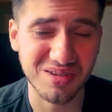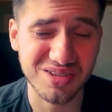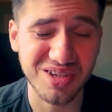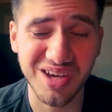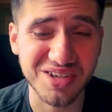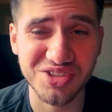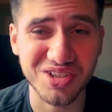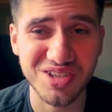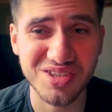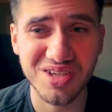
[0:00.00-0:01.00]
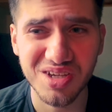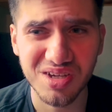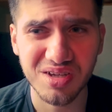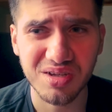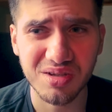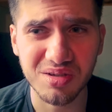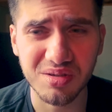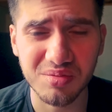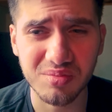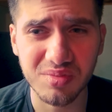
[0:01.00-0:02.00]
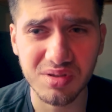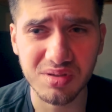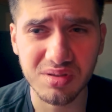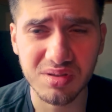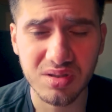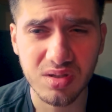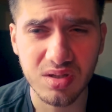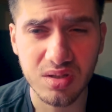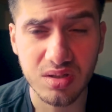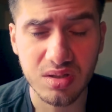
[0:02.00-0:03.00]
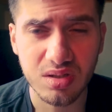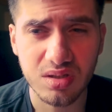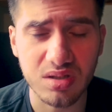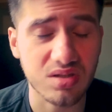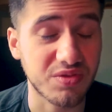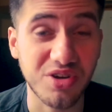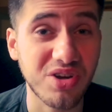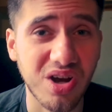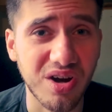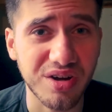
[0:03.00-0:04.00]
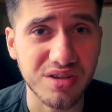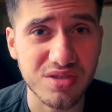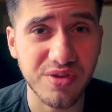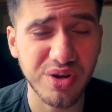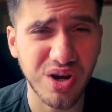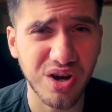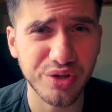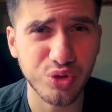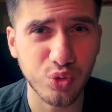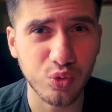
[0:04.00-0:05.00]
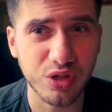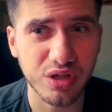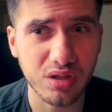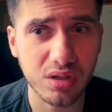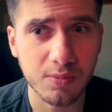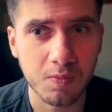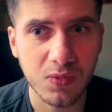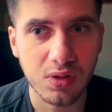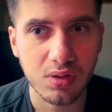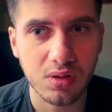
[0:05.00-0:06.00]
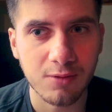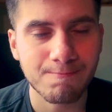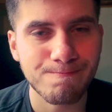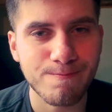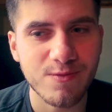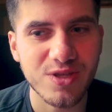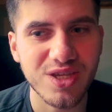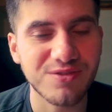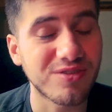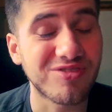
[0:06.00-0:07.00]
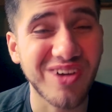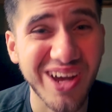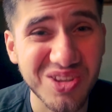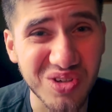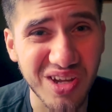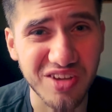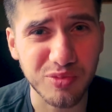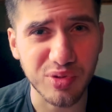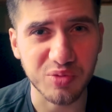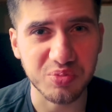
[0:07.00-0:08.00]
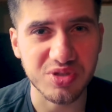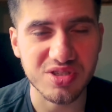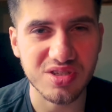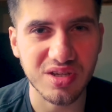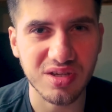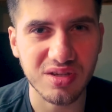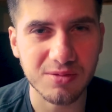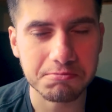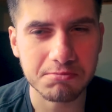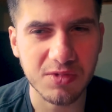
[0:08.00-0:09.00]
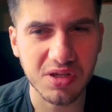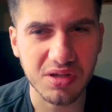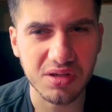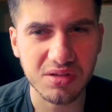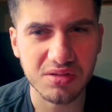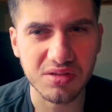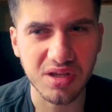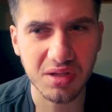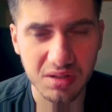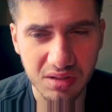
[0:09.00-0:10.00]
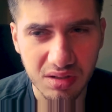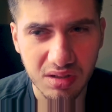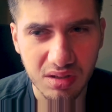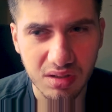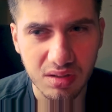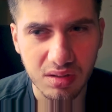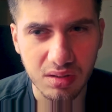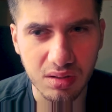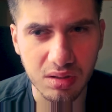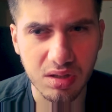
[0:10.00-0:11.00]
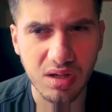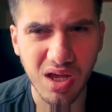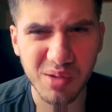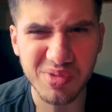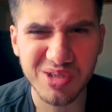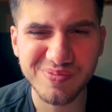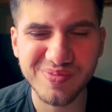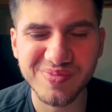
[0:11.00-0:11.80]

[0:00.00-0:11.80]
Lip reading: Actually, um, uh, it's very hard. It's very hard to really even find your life purpose. And then, I mean,